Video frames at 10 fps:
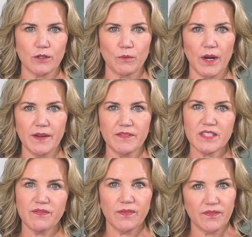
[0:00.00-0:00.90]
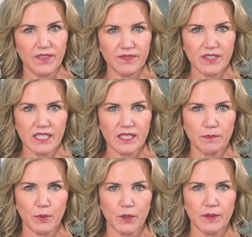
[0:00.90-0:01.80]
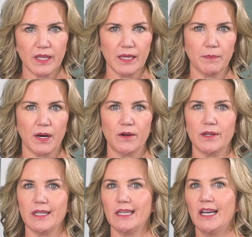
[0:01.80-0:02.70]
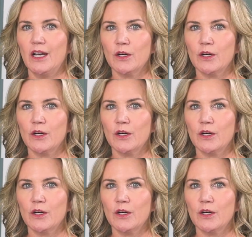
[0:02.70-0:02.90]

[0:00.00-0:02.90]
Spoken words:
your wife's 50th birthday party,